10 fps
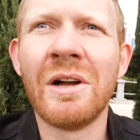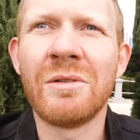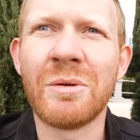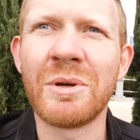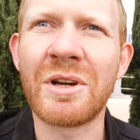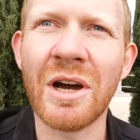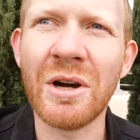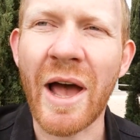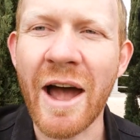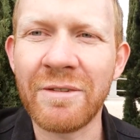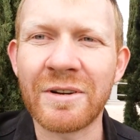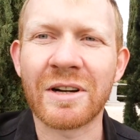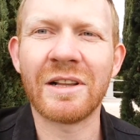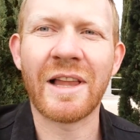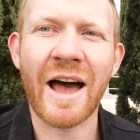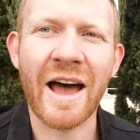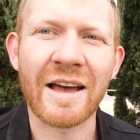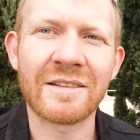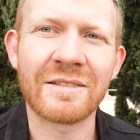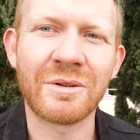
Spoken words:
We would go after class.